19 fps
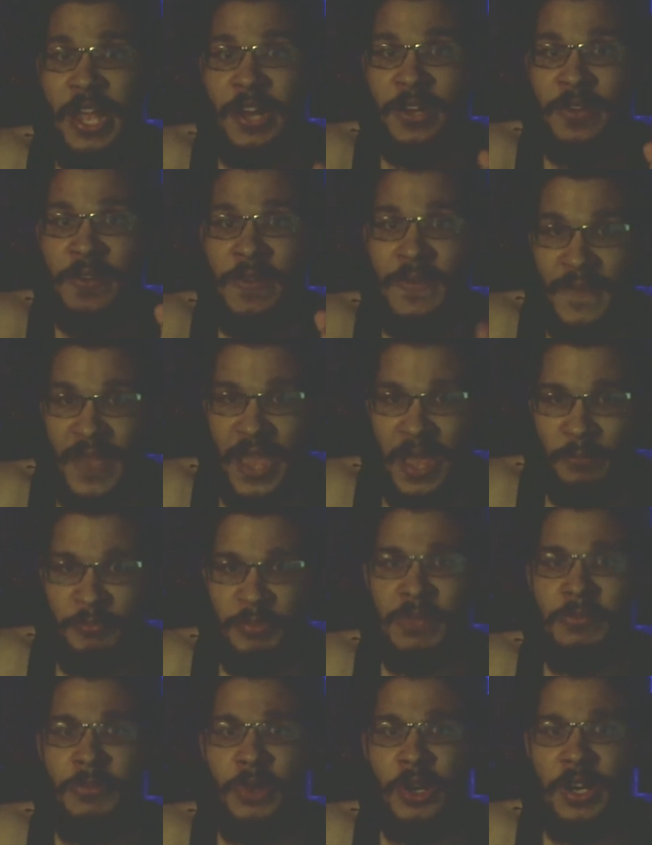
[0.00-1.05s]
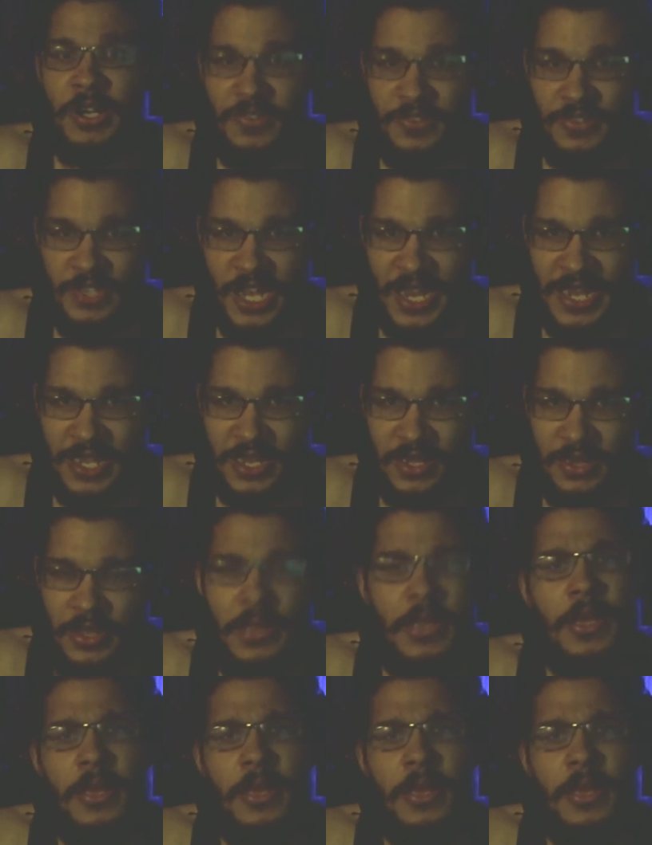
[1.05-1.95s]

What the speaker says: I could not be more excited.